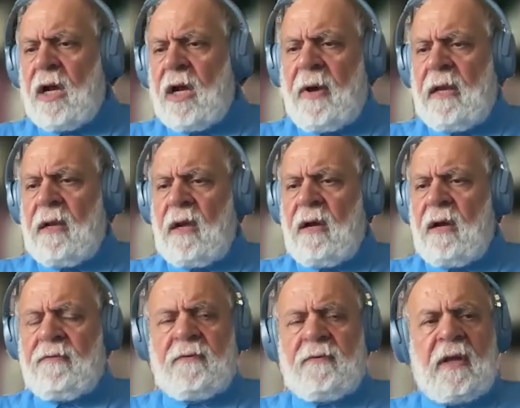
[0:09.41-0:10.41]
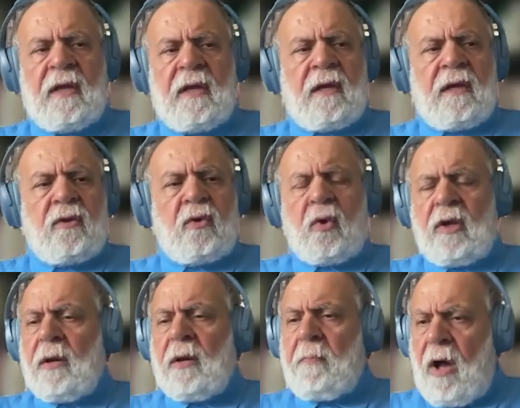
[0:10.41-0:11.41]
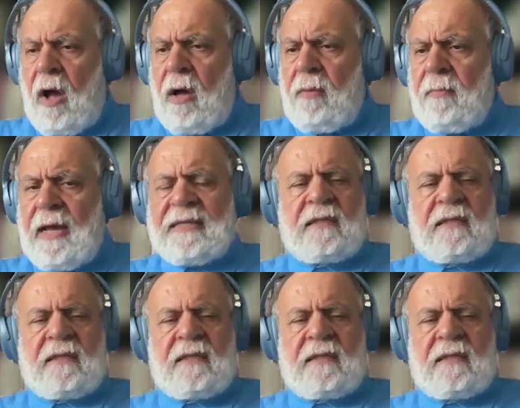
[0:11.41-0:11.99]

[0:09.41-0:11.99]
stockpile of nuclear bomb?